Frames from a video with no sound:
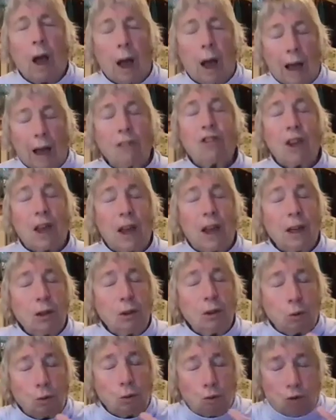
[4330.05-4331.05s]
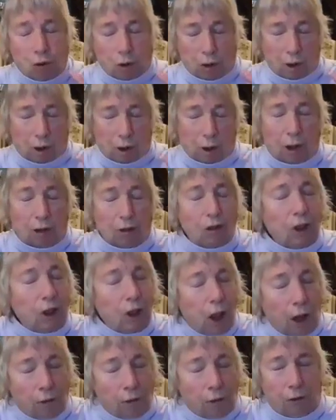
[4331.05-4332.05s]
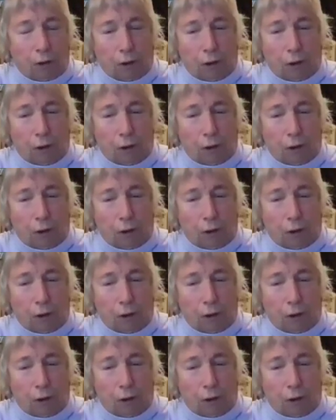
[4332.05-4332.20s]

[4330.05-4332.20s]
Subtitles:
as energy, as love.